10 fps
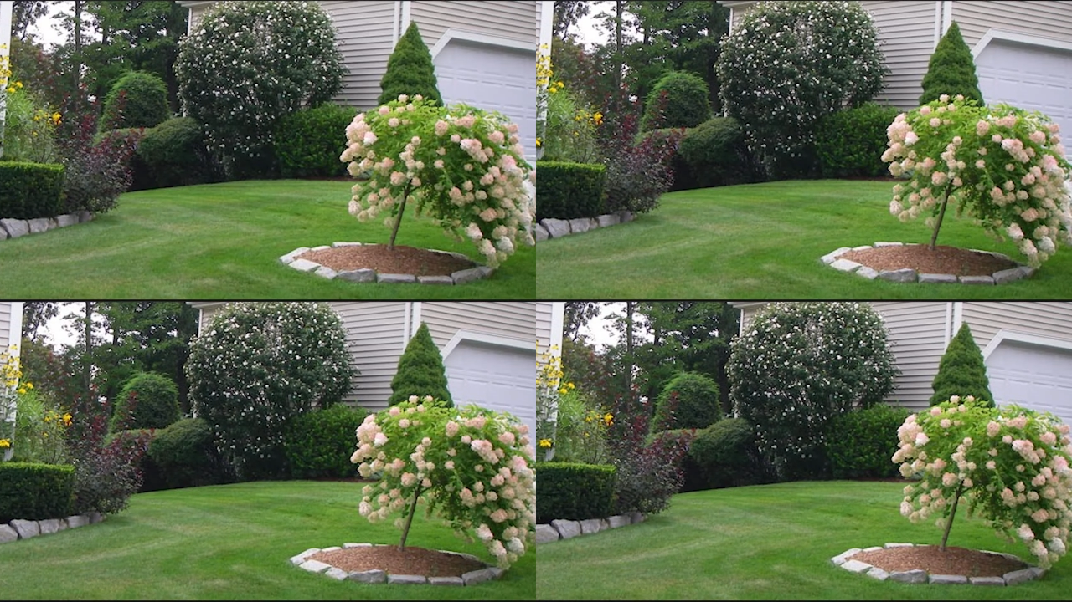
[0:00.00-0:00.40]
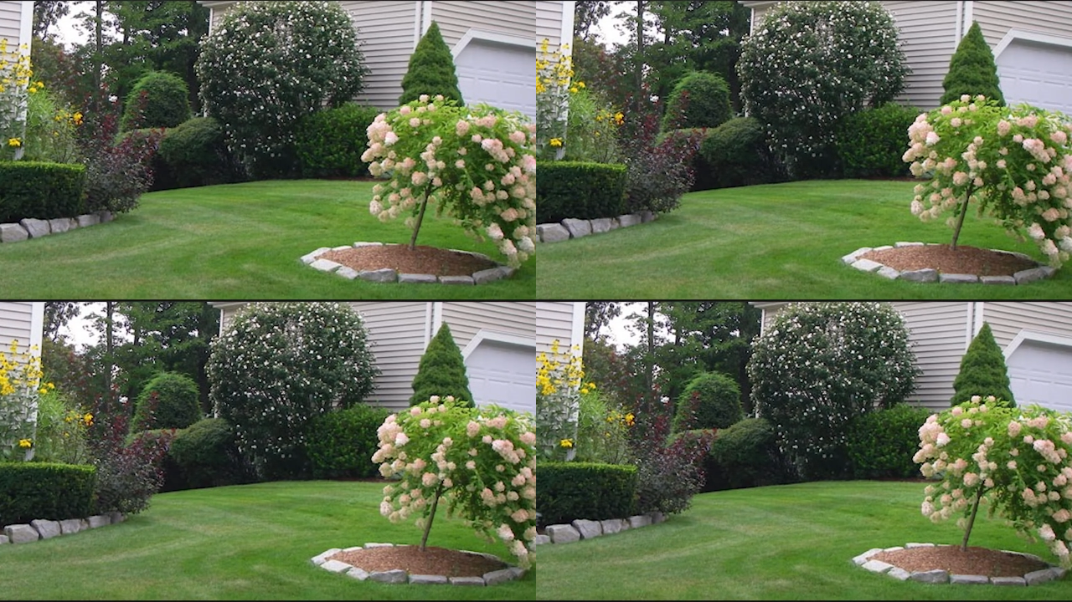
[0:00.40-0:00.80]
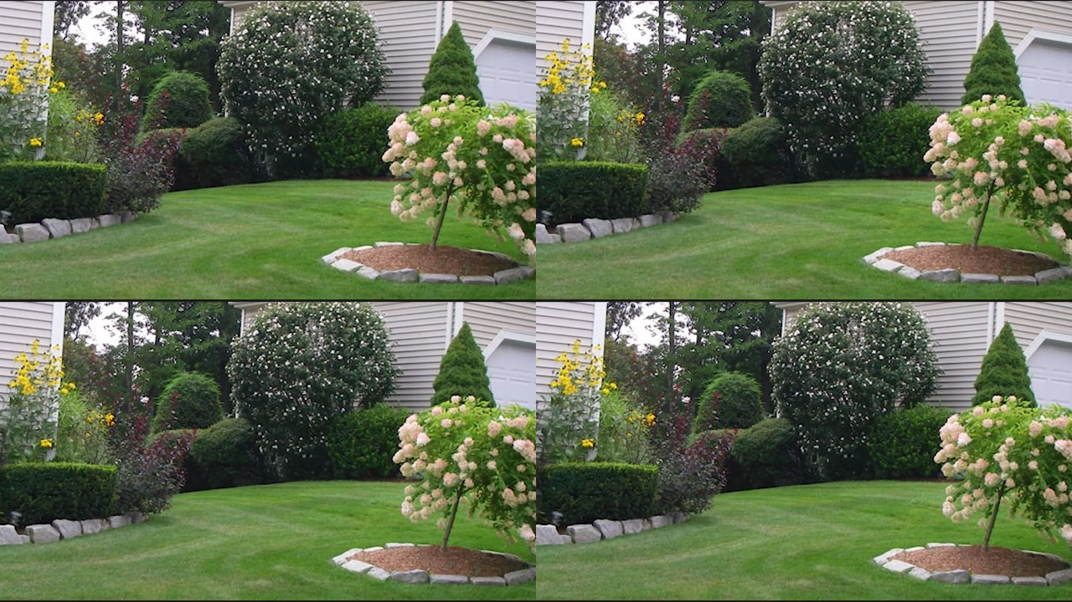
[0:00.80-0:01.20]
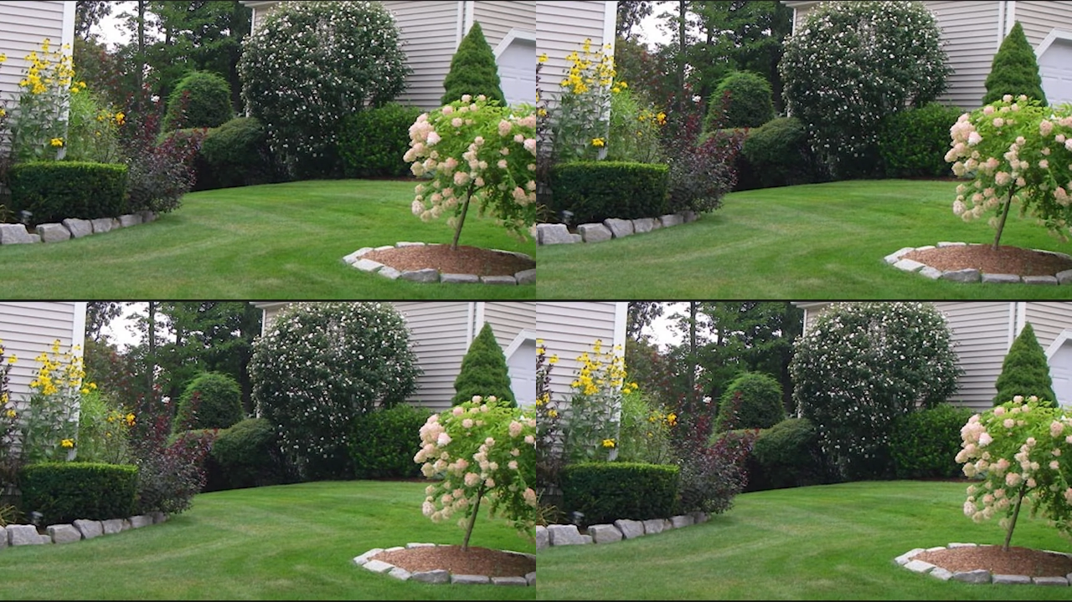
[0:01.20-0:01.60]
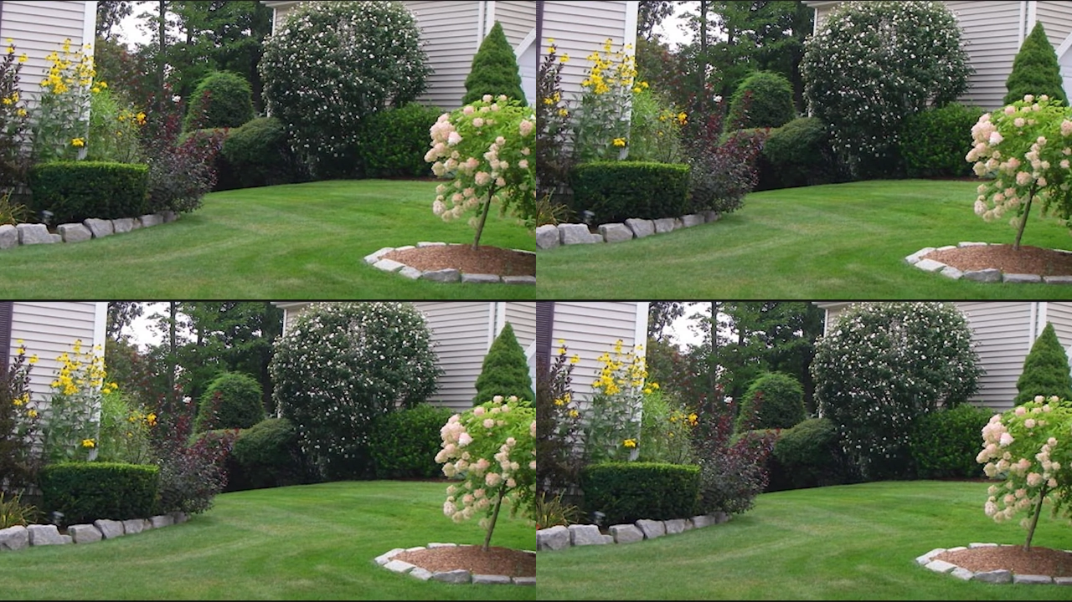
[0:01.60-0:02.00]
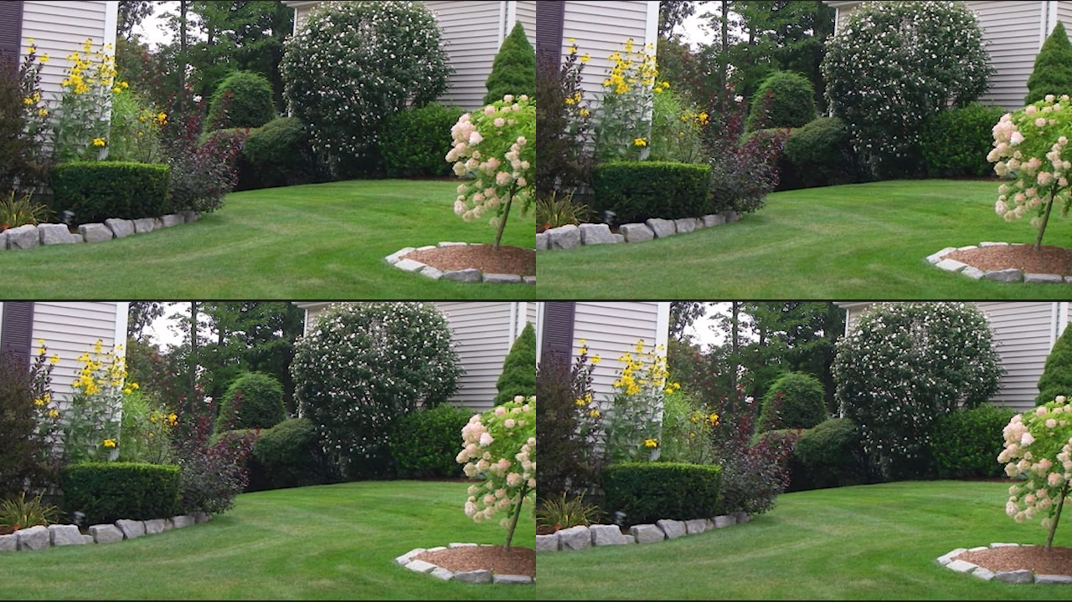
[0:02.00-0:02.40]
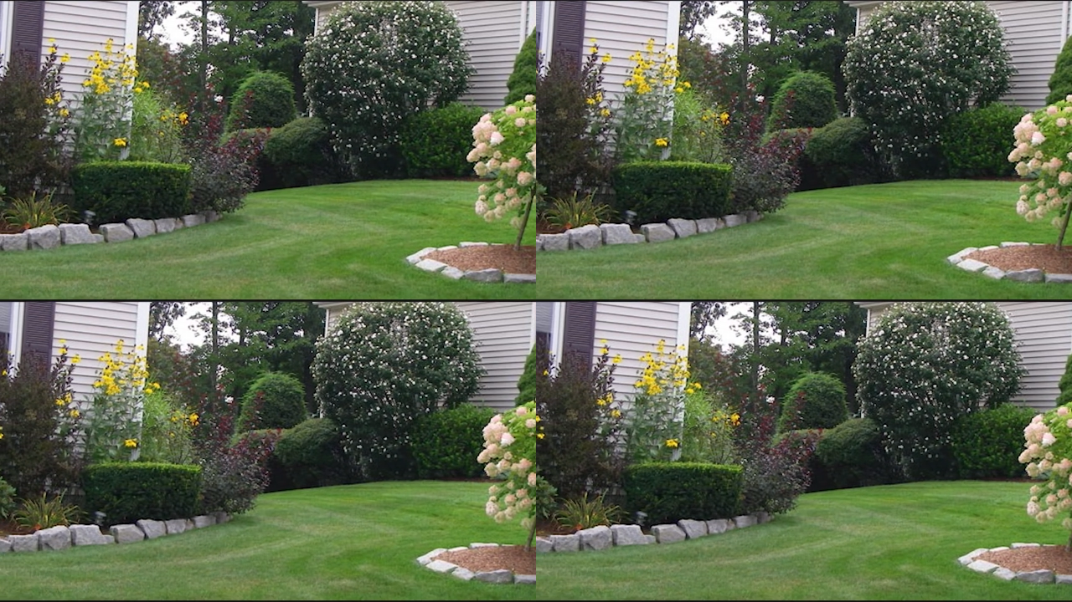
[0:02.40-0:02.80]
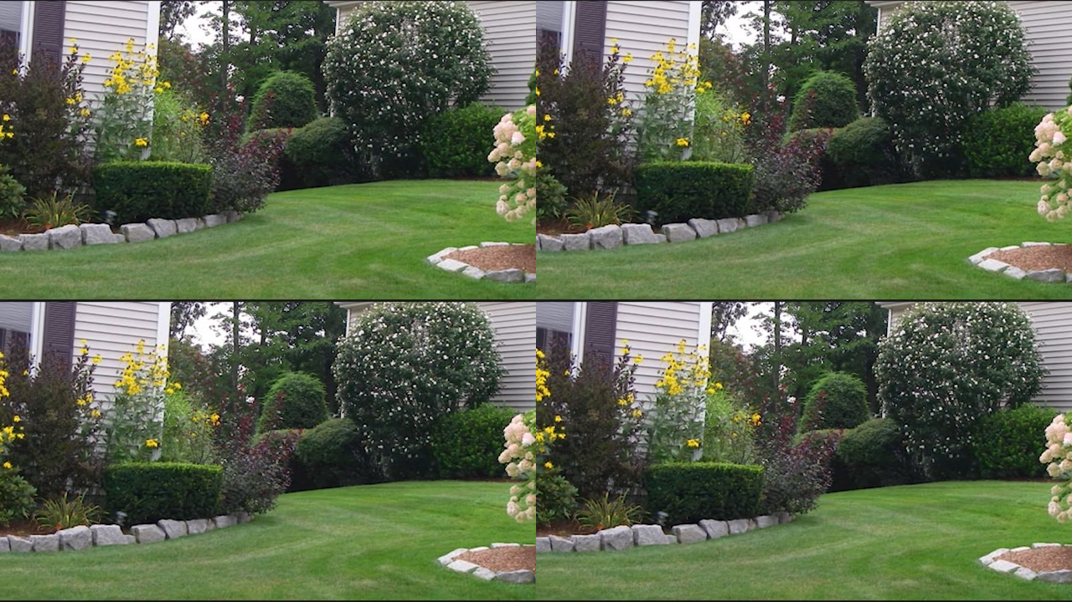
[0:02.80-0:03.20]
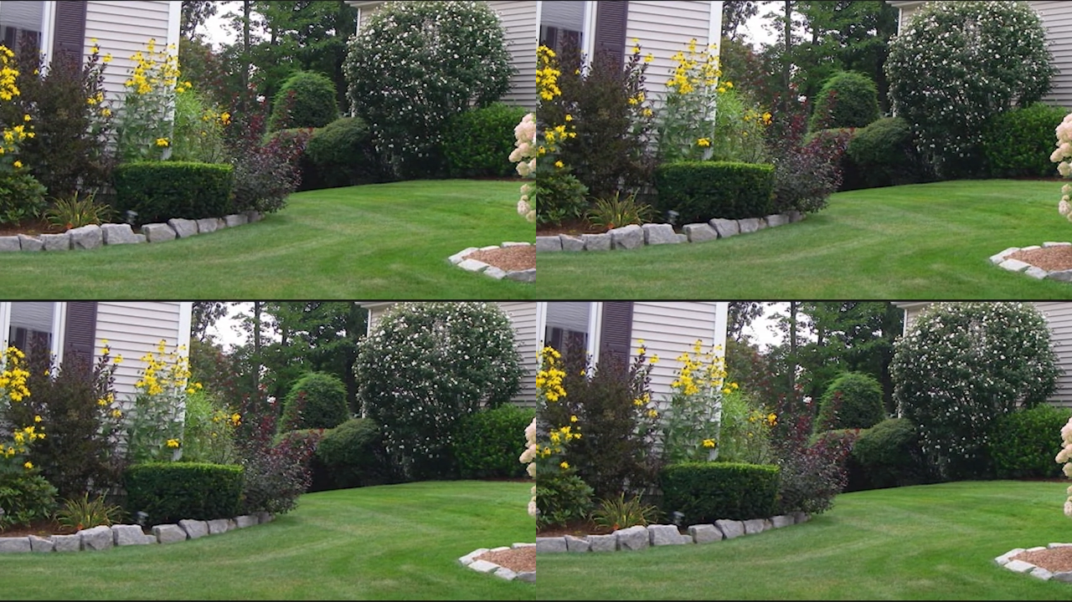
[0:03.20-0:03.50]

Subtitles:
Nobody's mouth can be seen.